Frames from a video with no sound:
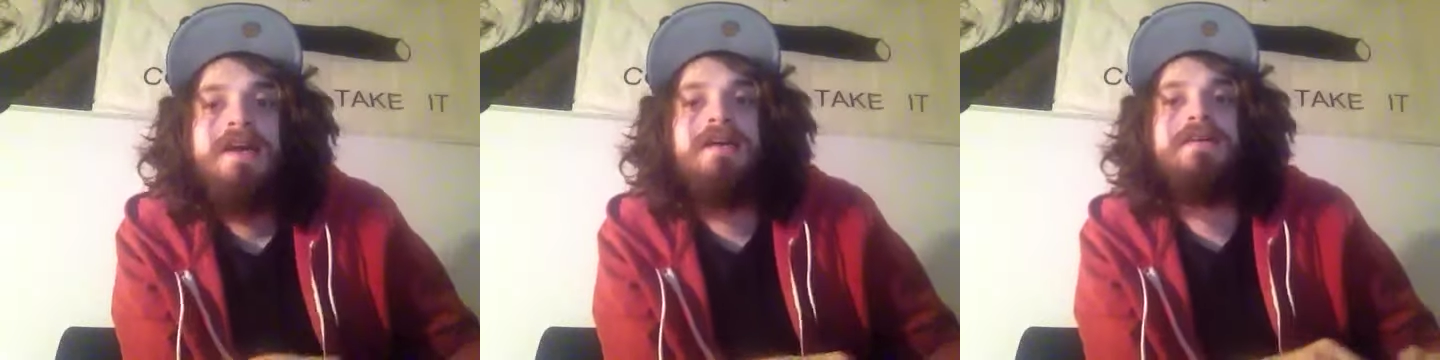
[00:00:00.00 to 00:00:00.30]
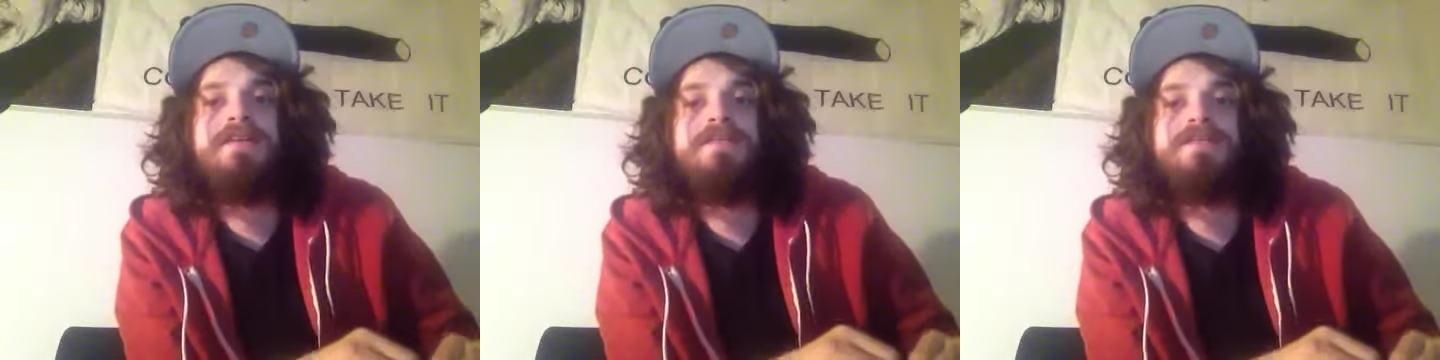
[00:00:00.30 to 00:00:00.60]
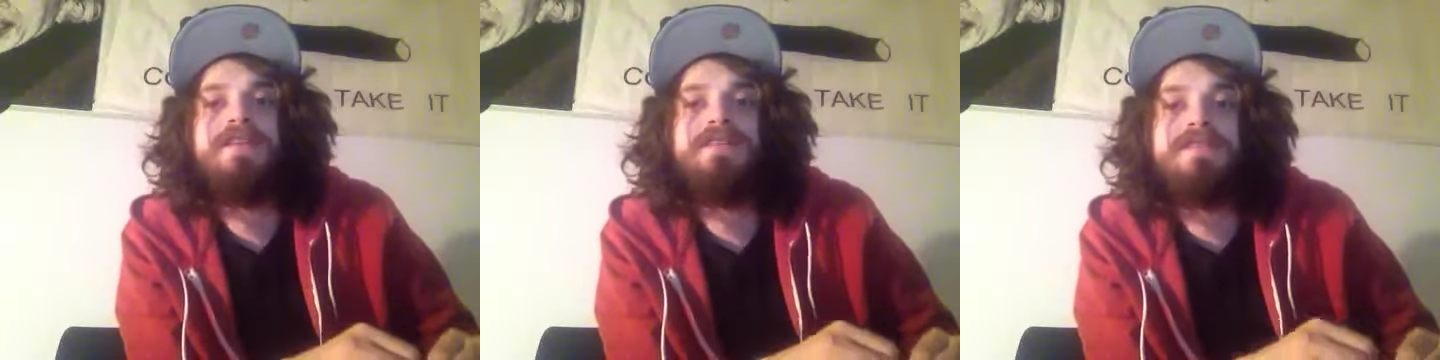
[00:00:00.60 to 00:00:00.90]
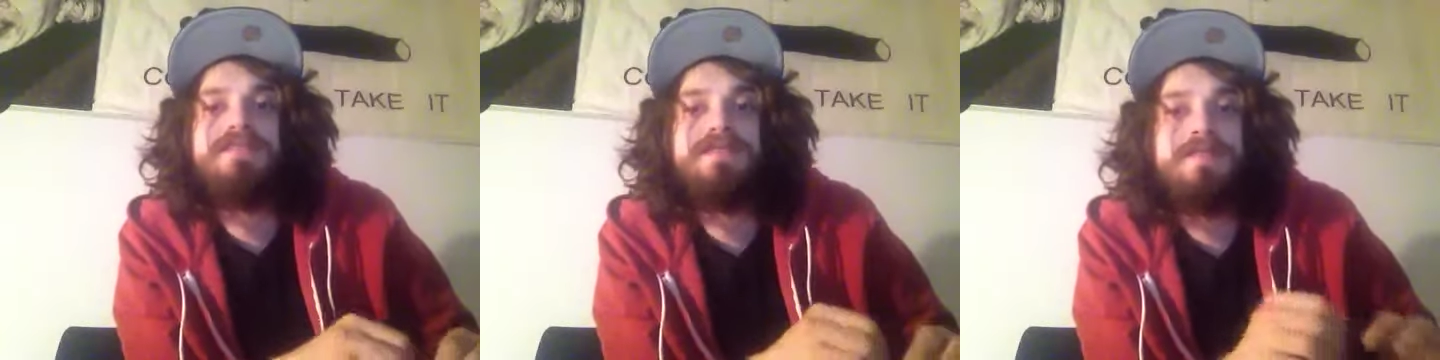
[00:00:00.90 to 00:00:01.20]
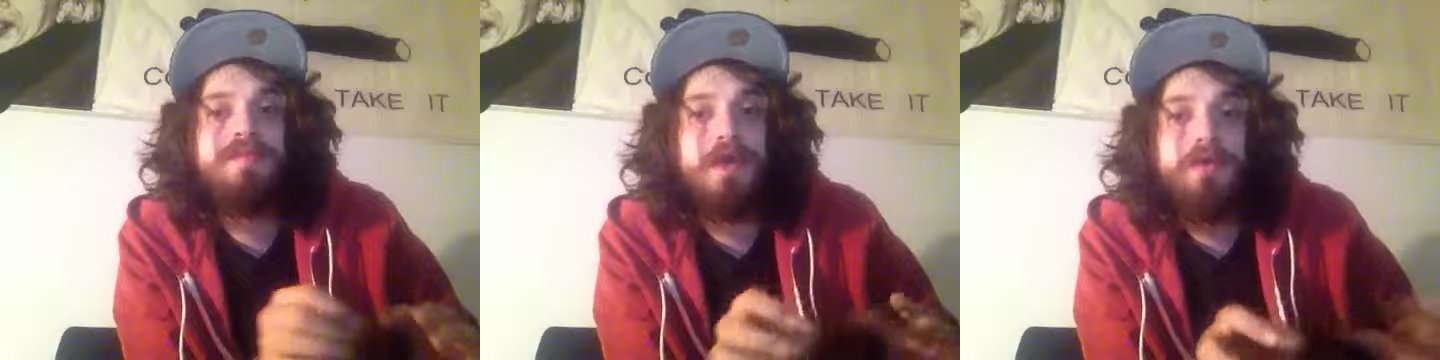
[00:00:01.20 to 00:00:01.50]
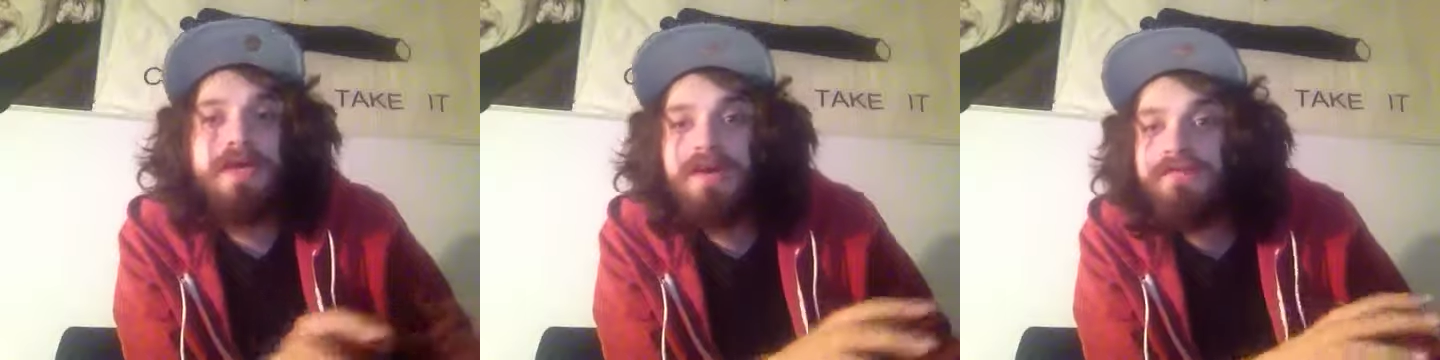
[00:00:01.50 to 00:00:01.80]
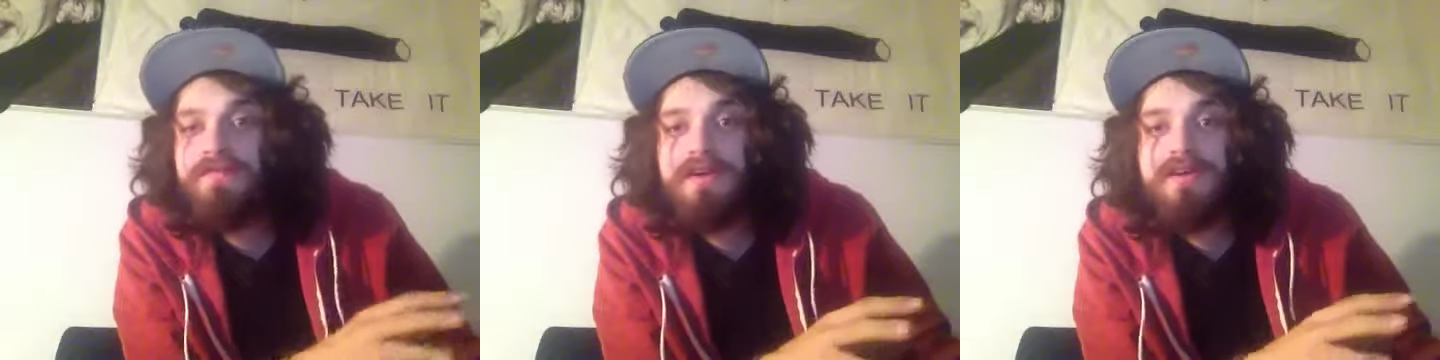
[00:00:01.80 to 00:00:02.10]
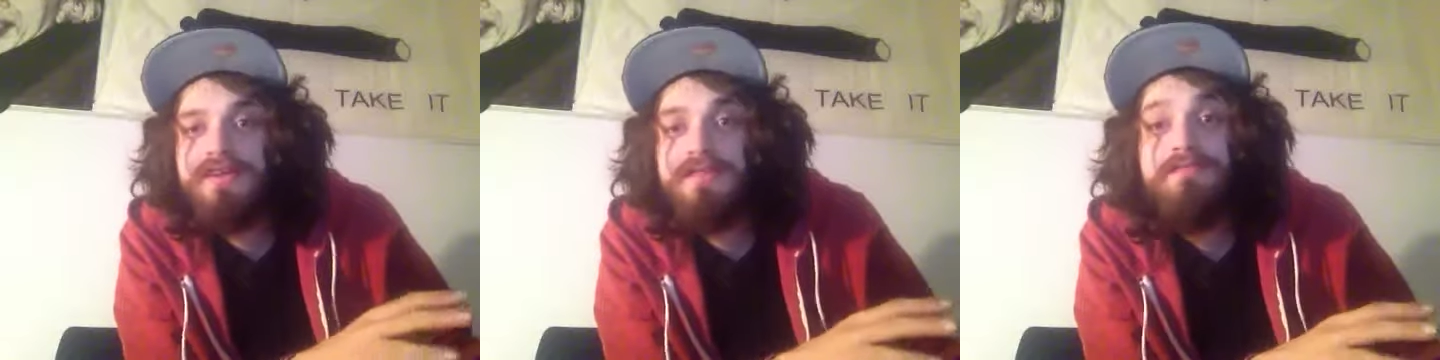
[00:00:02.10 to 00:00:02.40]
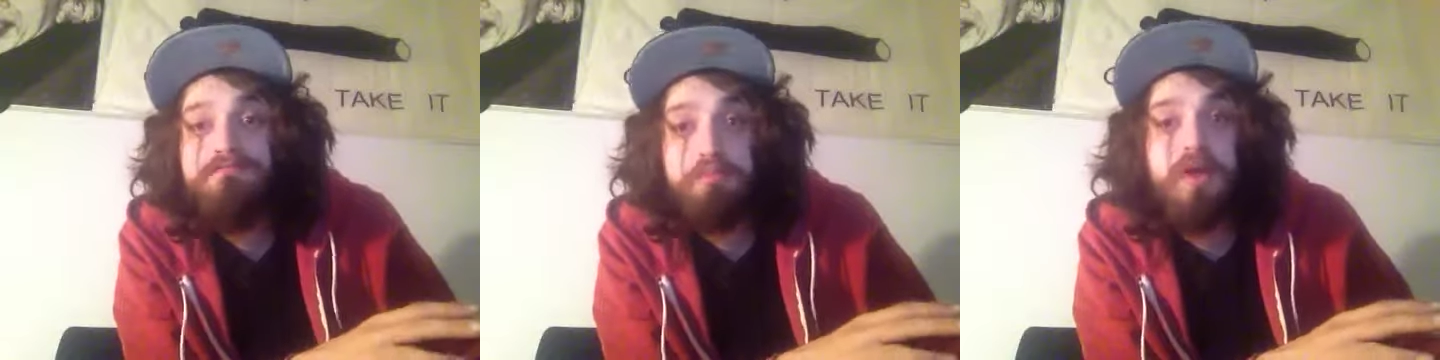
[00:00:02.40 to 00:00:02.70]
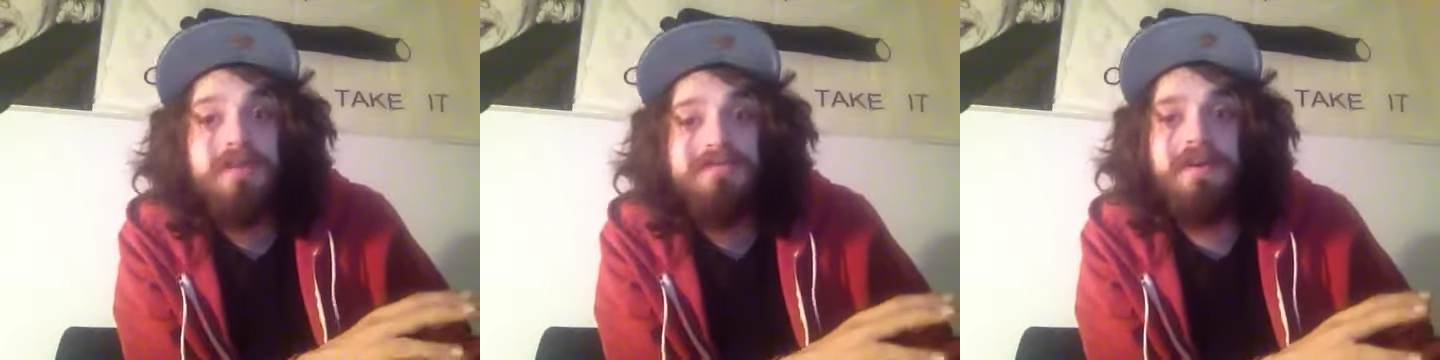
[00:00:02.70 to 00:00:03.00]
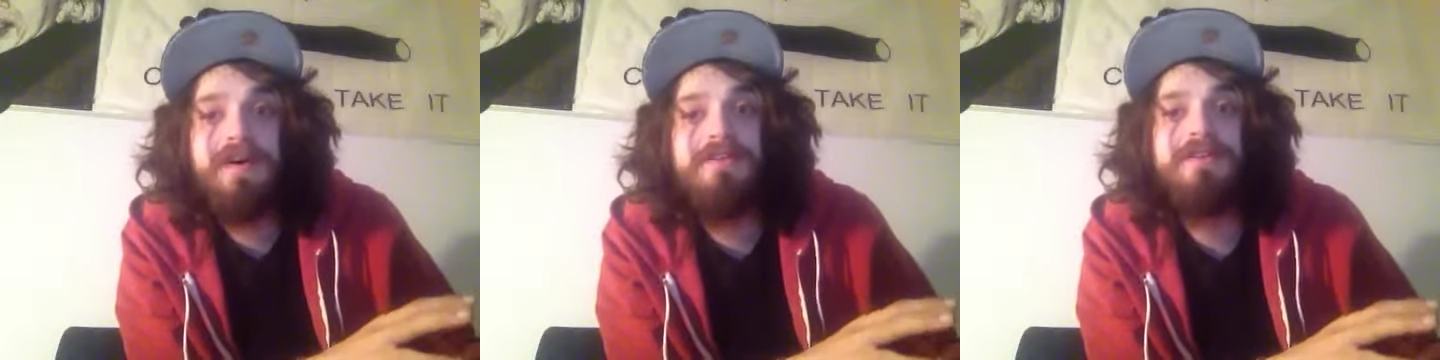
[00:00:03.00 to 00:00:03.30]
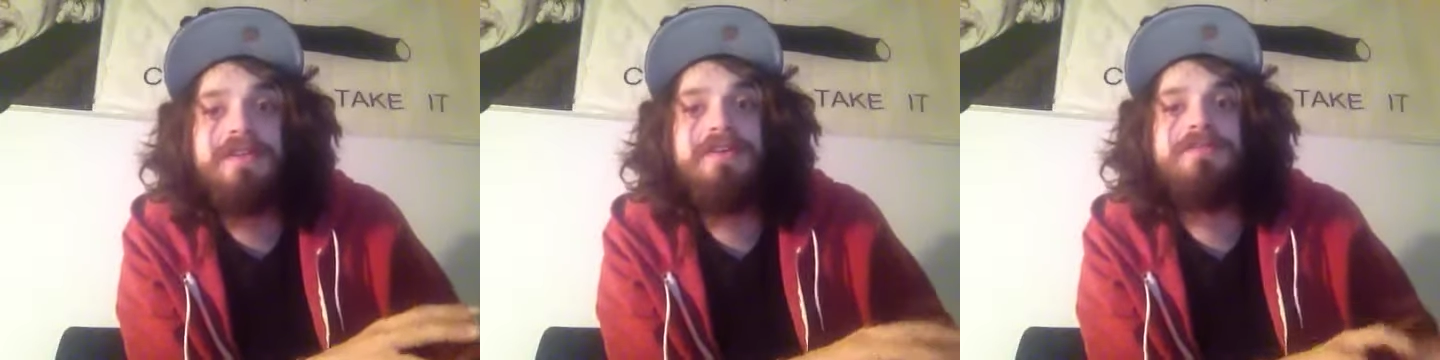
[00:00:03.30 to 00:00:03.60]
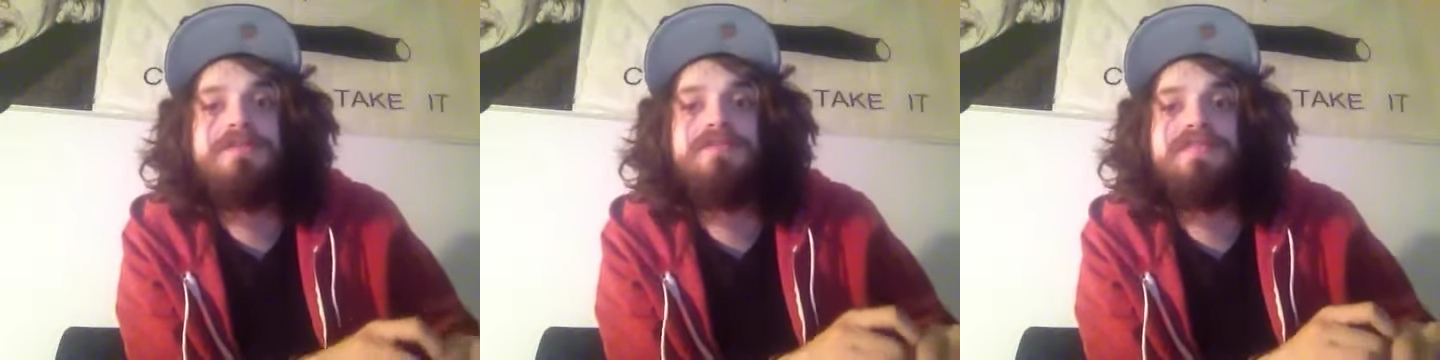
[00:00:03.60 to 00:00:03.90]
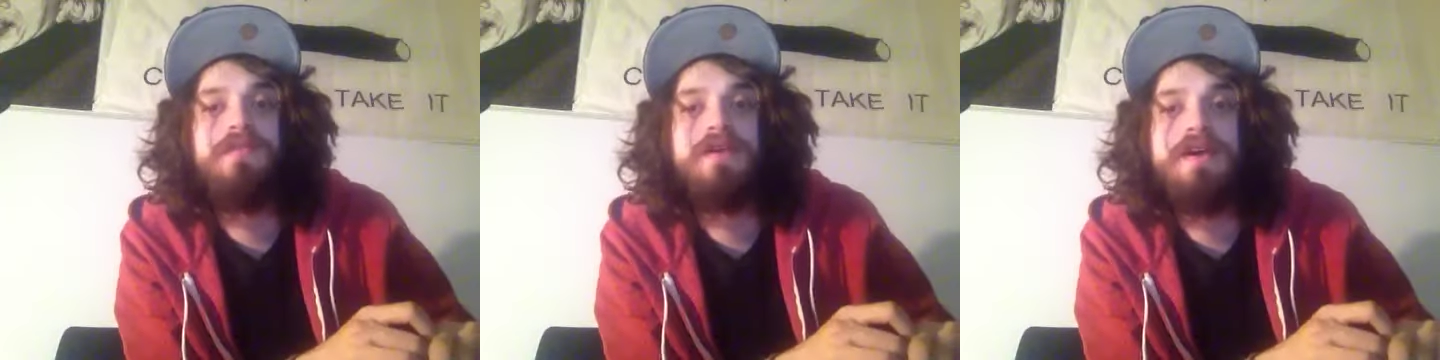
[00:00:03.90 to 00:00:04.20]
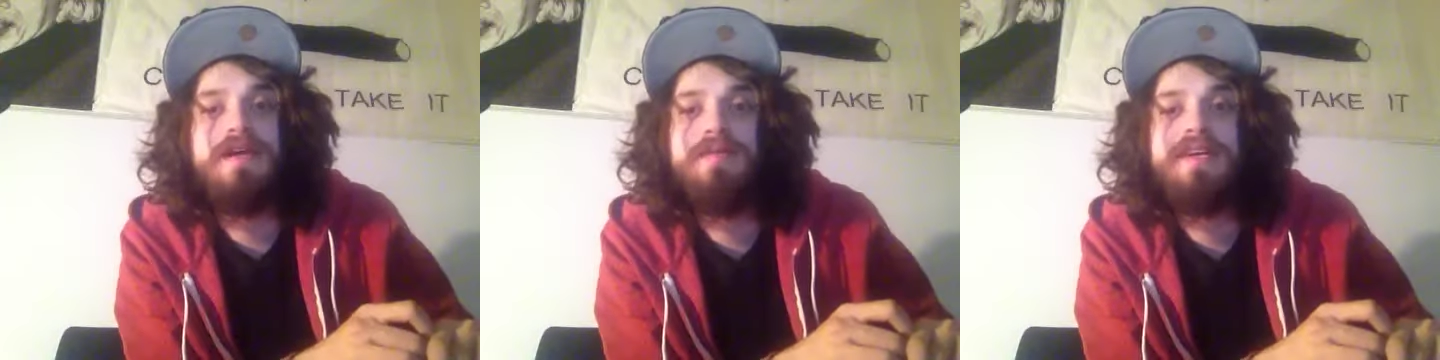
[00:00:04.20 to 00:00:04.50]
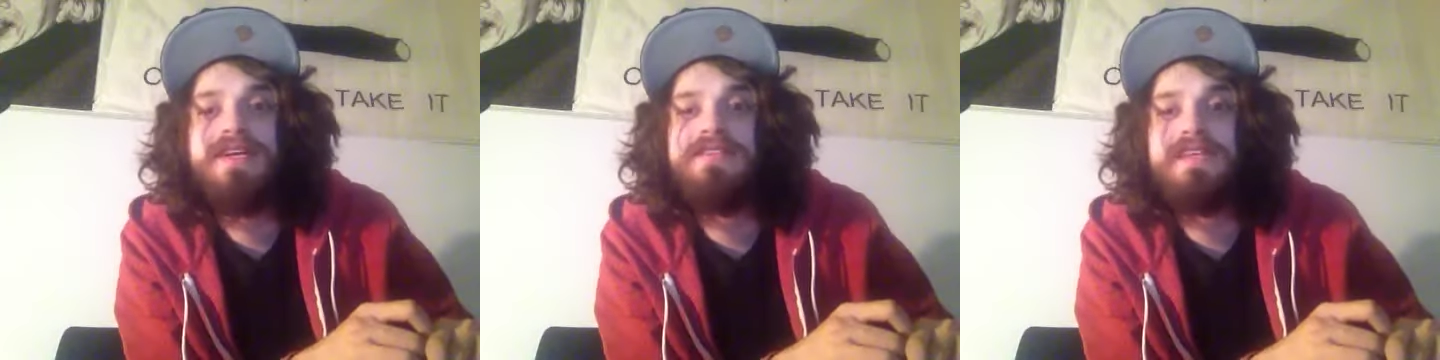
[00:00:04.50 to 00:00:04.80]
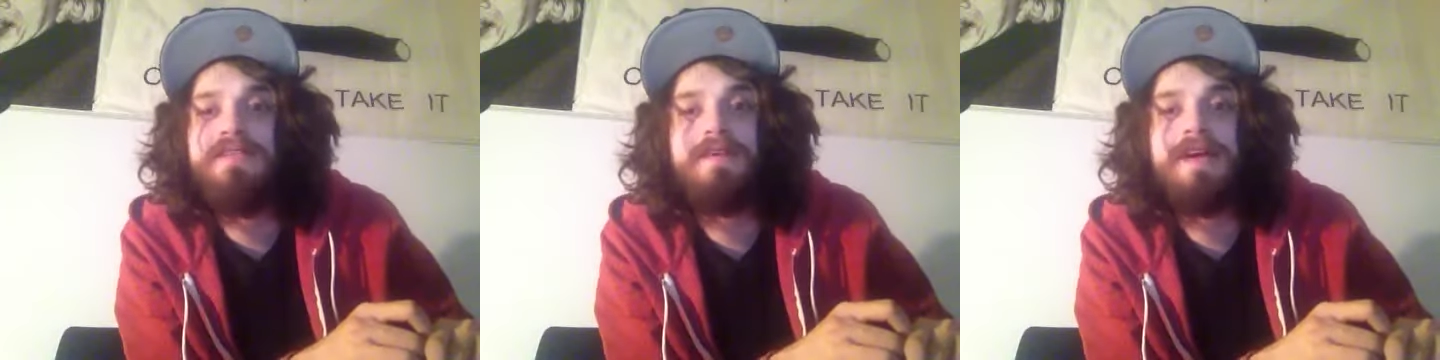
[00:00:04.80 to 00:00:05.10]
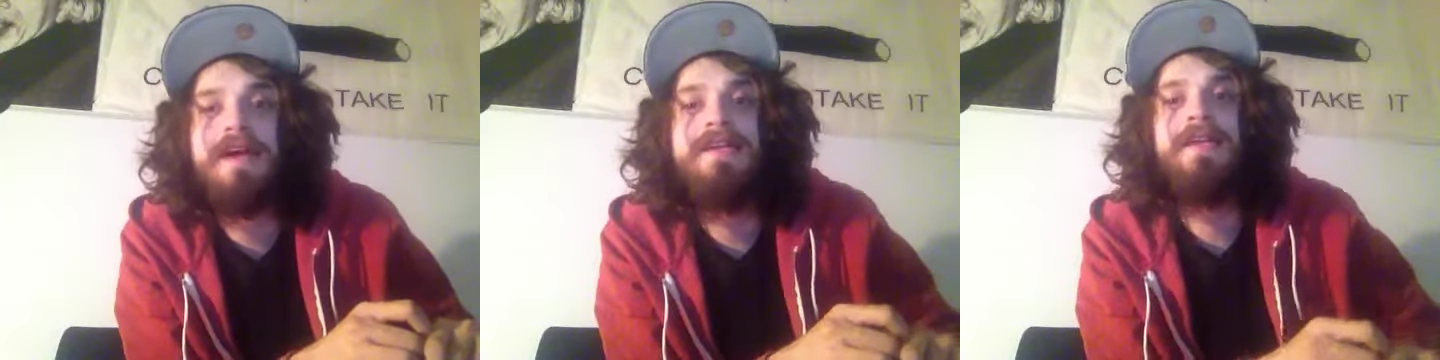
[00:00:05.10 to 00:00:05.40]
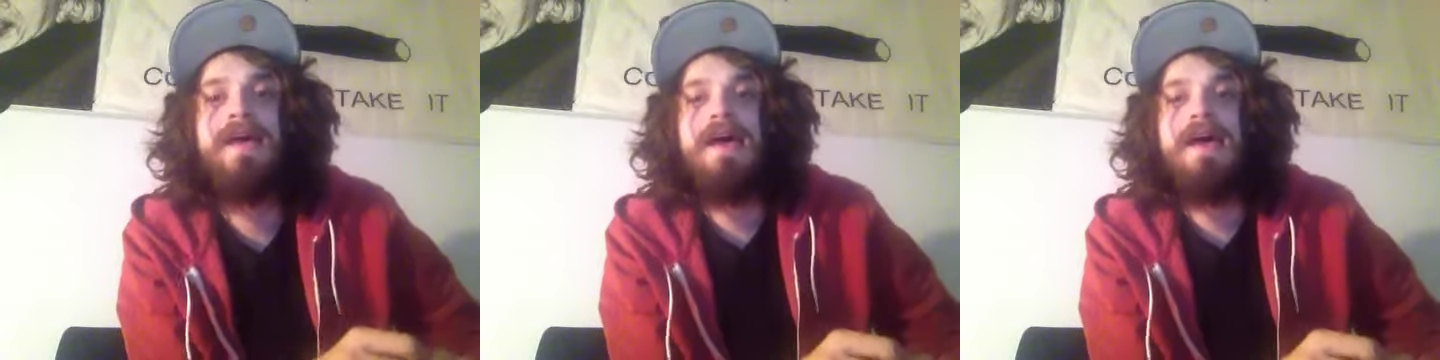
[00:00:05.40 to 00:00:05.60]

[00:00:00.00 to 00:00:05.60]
There's evidence of them going out pretty far out into the ocean before anybody else ever had.